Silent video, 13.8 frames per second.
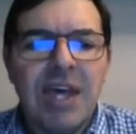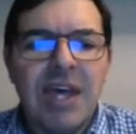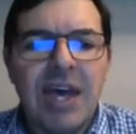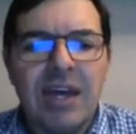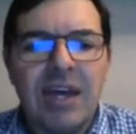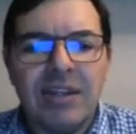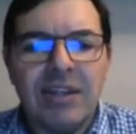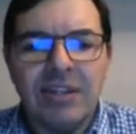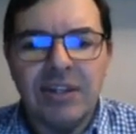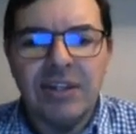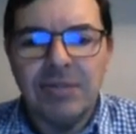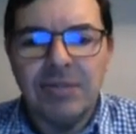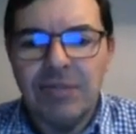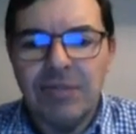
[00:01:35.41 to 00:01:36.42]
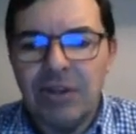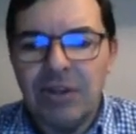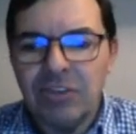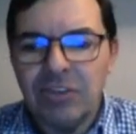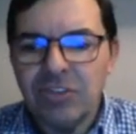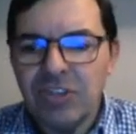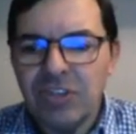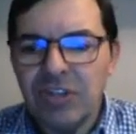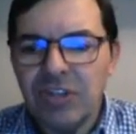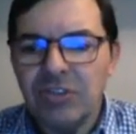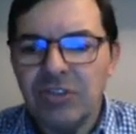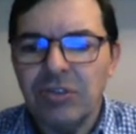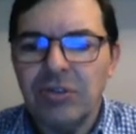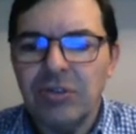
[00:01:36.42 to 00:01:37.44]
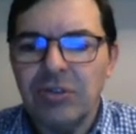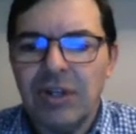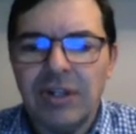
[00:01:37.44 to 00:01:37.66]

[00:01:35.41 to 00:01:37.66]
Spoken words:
and I'll just show you